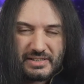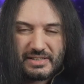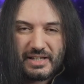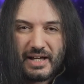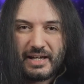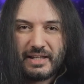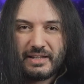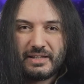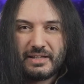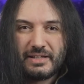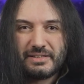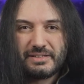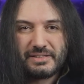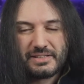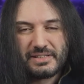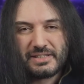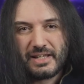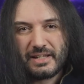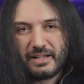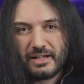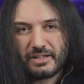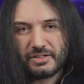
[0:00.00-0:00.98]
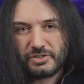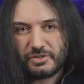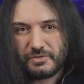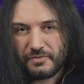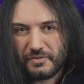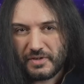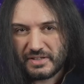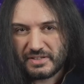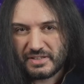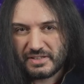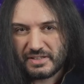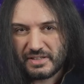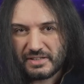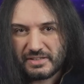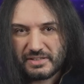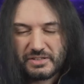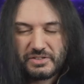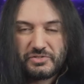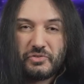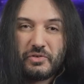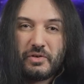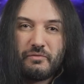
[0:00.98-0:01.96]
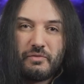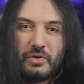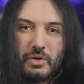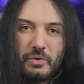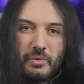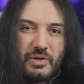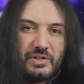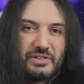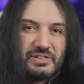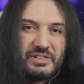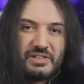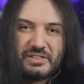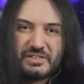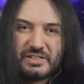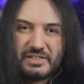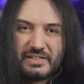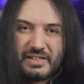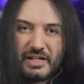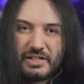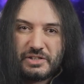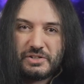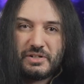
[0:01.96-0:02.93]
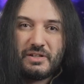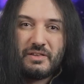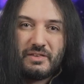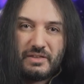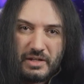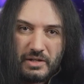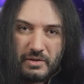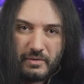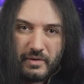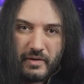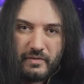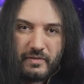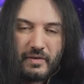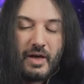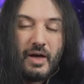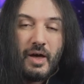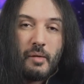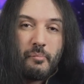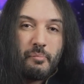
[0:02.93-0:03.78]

scientists, and astrophysicists review his dissertation and theories